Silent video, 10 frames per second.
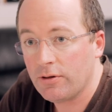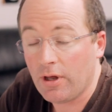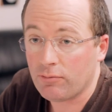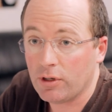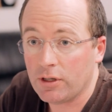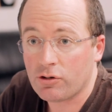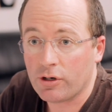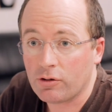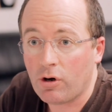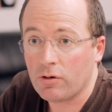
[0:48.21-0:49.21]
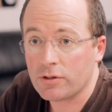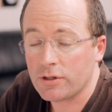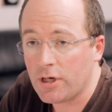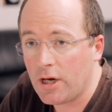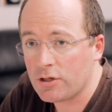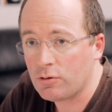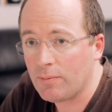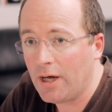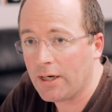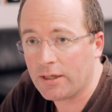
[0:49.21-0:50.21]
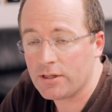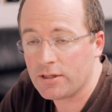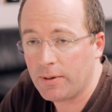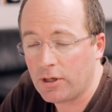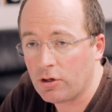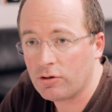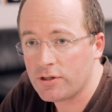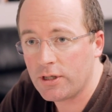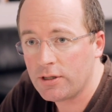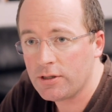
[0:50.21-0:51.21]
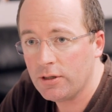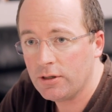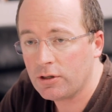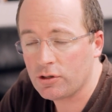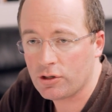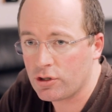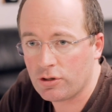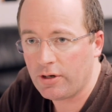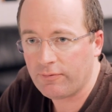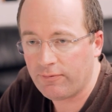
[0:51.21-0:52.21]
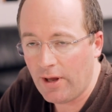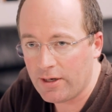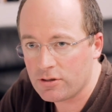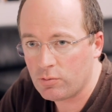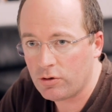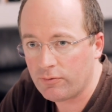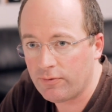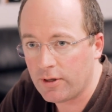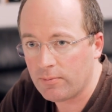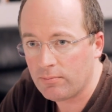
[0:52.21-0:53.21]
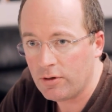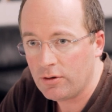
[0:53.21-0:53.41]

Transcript: that are really trying to grow into international markets, it's been a godsend because it flattens the world for them.